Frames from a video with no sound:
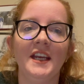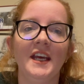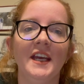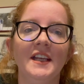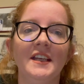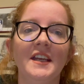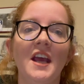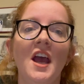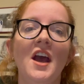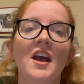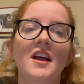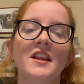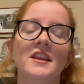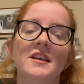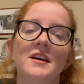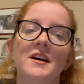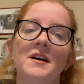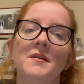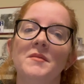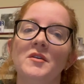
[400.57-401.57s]
it
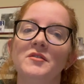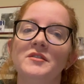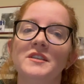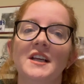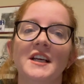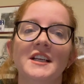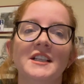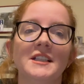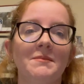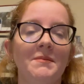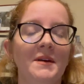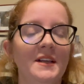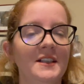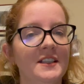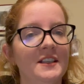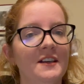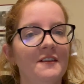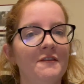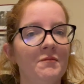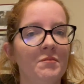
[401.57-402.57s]
the most
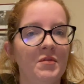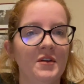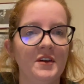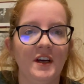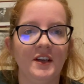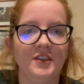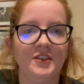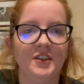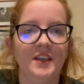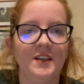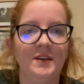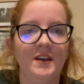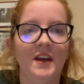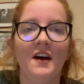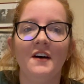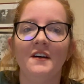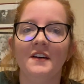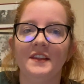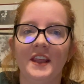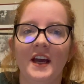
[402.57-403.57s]
expensive production
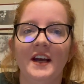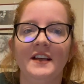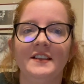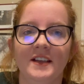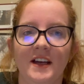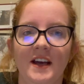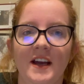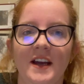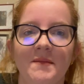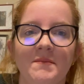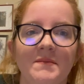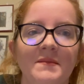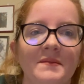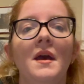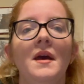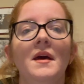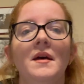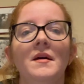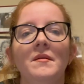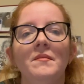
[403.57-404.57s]
at that time.
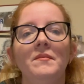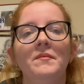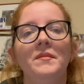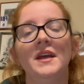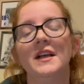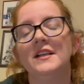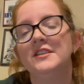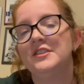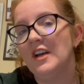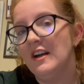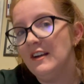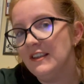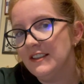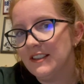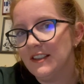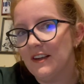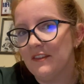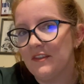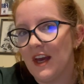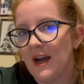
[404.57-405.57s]
Big chunks
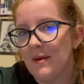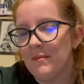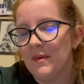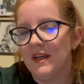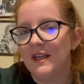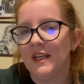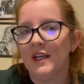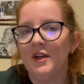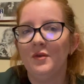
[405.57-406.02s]
of that money